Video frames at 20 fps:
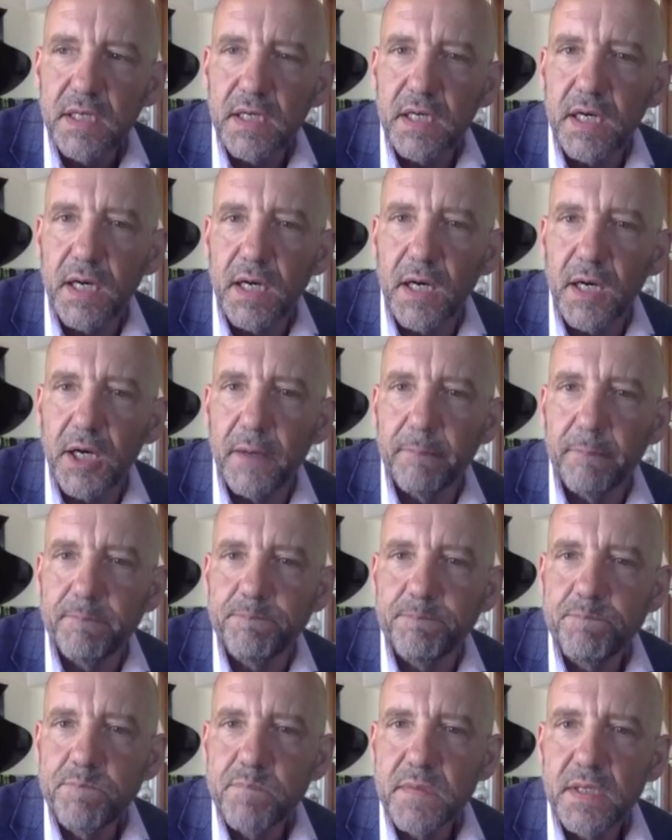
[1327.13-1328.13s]

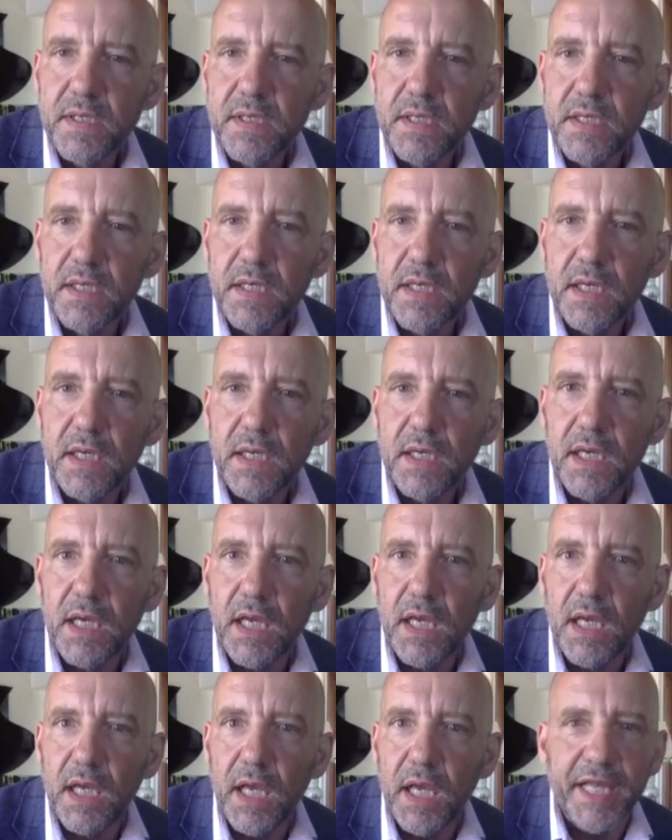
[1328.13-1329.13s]
And
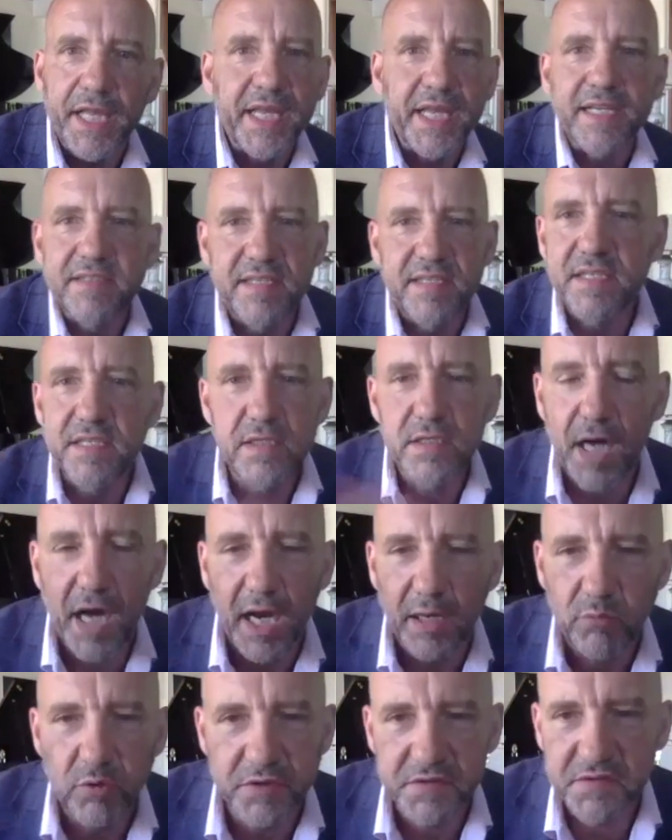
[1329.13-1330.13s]
I
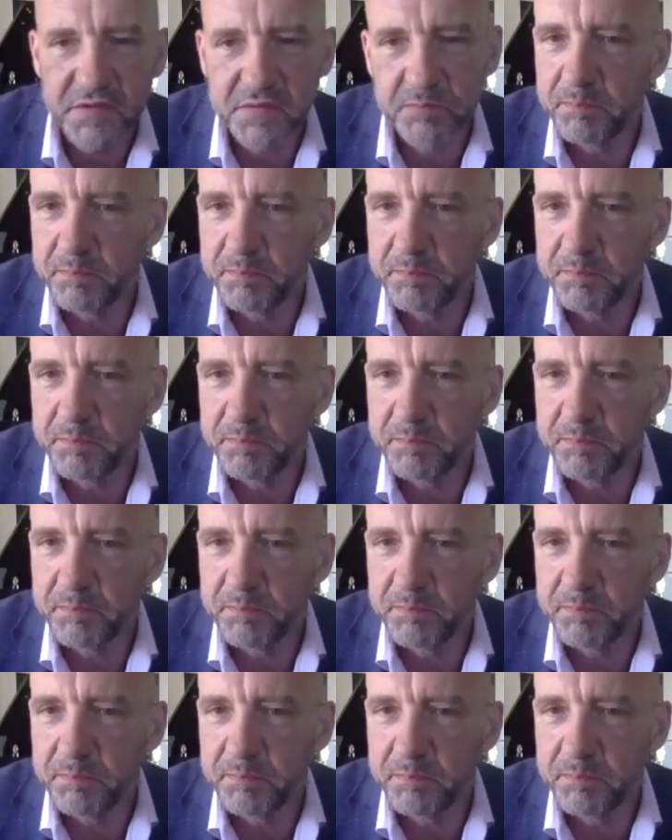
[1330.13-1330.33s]
was